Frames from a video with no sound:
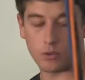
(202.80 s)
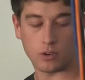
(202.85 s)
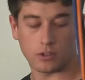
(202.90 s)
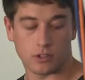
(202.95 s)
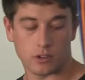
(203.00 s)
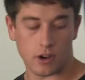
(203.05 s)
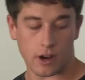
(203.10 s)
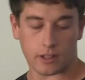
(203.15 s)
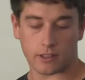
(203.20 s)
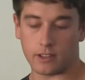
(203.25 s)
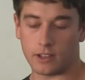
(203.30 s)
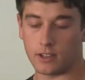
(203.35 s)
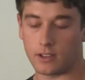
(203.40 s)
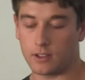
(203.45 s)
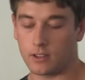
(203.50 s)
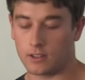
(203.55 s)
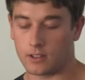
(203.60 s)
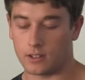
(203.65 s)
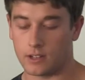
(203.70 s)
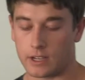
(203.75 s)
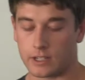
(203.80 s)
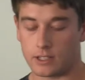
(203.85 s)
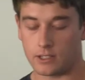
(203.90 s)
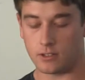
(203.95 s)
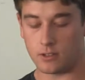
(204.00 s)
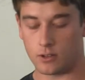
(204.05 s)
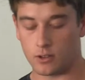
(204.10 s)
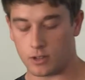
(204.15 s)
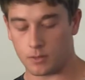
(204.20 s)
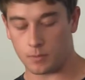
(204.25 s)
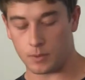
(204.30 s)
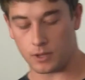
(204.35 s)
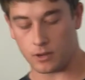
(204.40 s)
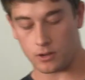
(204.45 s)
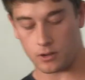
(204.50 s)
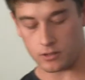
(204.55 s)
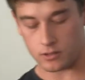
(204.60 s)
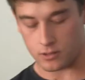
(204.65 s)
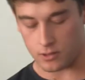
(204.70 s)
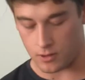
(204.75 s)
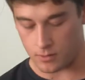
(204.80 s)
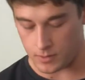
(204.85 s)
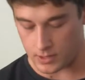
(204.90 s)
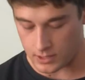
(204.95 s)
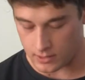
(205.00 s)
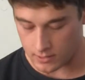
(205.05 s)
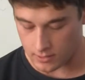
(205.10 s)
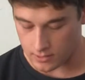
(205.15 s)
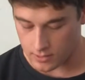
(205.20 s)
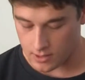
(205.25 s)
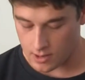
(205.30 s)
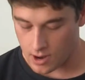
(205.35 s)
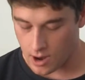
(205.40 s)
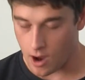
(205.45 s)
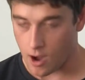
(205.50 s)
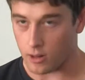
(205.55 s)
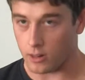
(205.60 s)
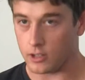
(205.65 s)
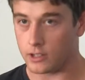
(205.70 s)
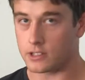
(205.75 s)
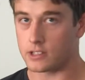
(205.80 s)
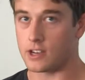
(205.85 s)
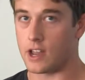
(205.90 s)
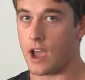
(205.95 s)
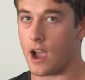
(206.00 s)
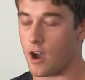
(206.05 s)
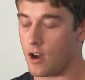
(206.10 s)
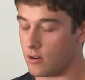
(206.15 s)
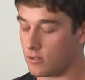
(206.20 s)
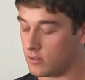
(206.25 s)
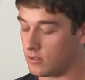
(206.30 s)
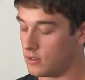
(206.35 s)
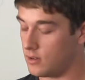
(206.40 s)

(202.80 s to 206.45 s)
we're directly connected to a computer. So I mean, how it looks now,